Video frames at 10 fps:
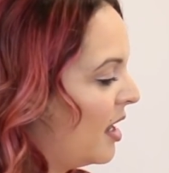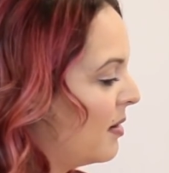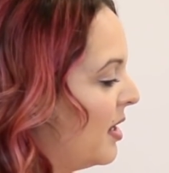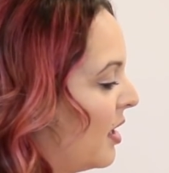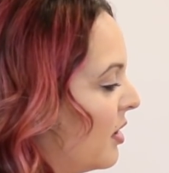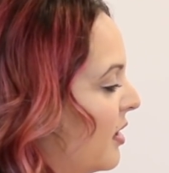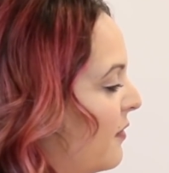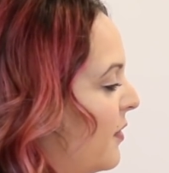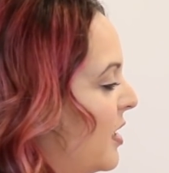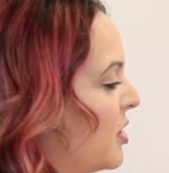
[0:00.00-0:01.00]
I'm now going
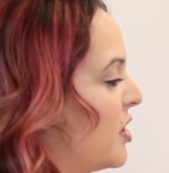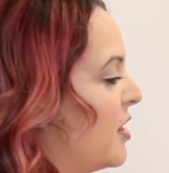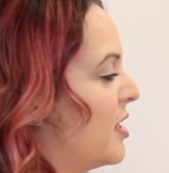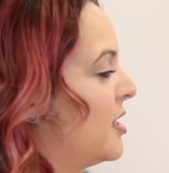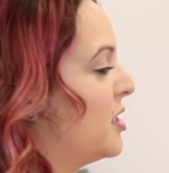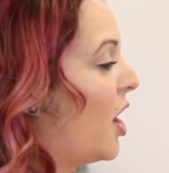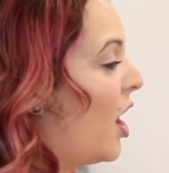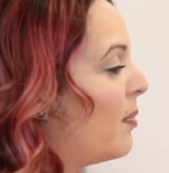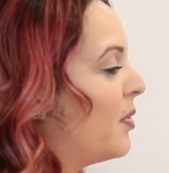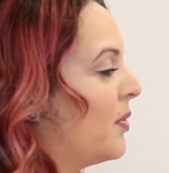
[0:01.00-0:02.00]
to finish the
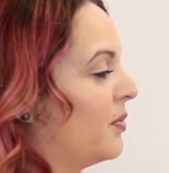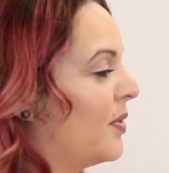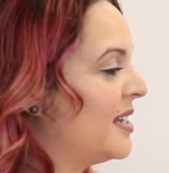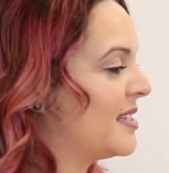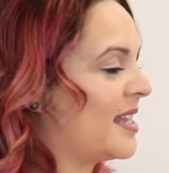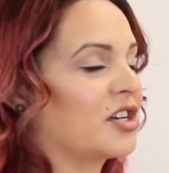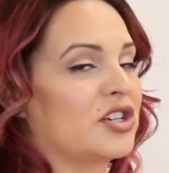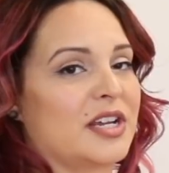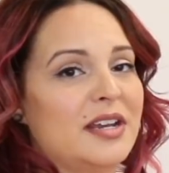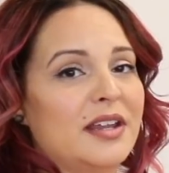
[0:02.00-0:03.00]
top right
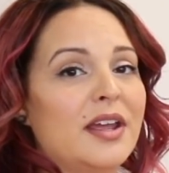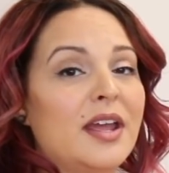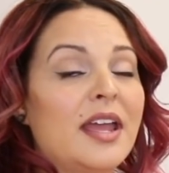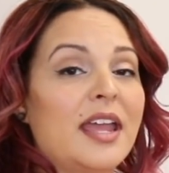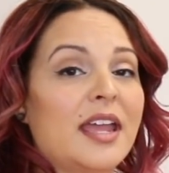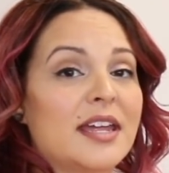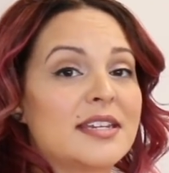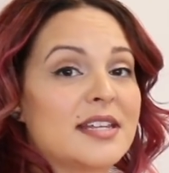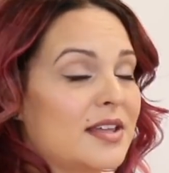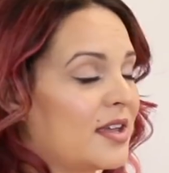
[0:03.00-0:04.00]
section,
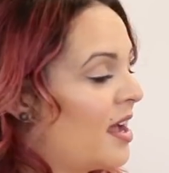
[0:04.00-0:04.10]
and